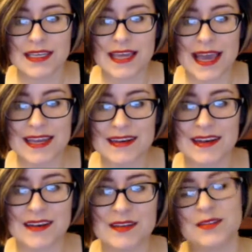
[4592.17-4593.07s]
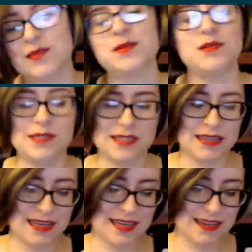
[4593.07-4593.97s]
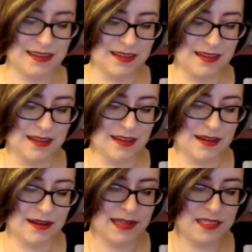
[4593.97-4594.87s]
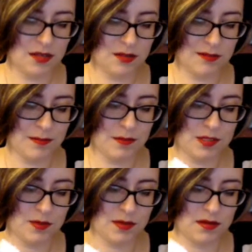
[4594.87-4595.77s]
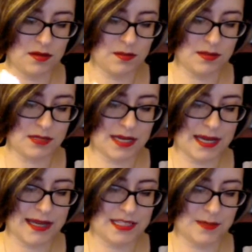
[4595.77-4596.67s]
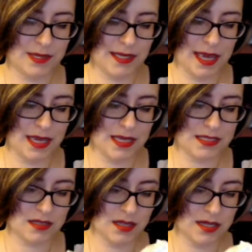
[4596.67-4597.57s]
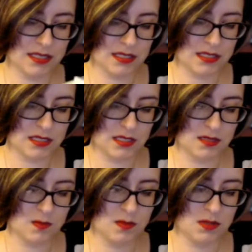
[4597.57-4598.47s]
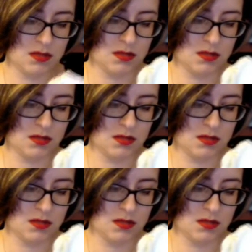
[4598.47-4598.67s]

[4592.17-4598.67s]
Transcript: Gate and Under the Blue Sky. I don't remember which one Under the Blue Sky is, but Gate is awesome.